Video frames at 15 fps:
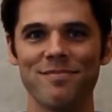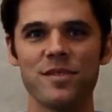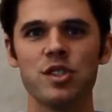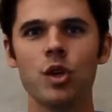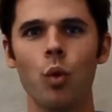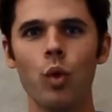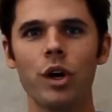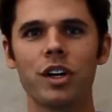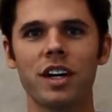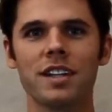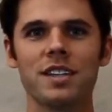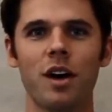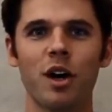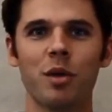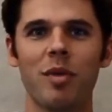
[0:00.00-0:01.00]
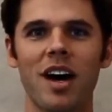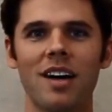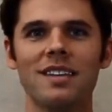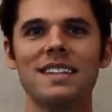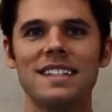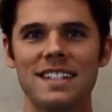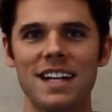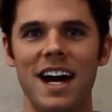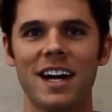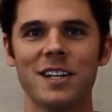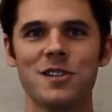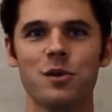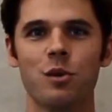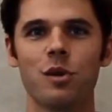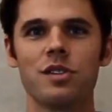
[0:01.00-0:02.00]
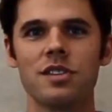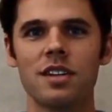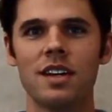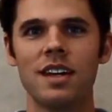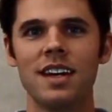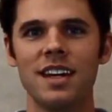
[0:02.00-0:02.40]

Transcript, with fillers: So we're going to talk about dinosaurs.